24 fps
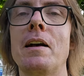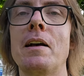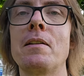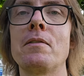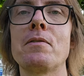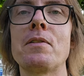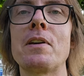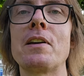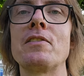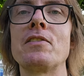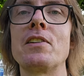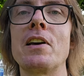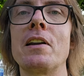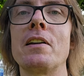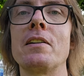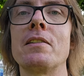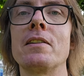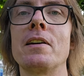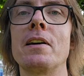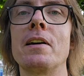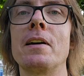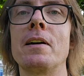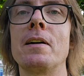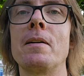other things
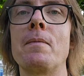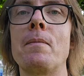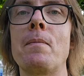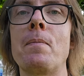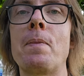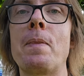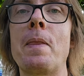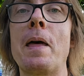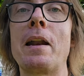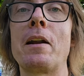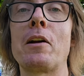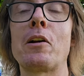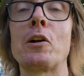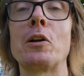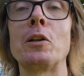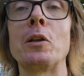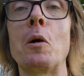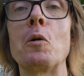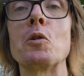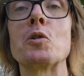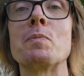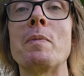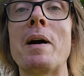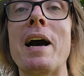that, uh, that are
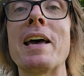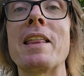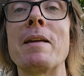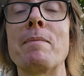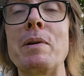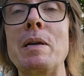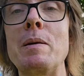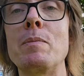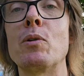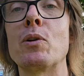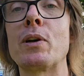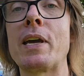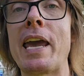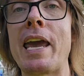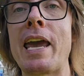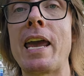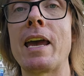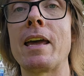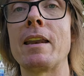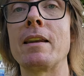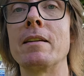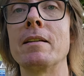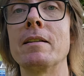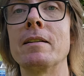close by that people
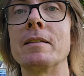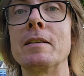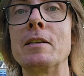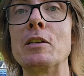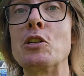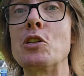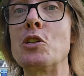can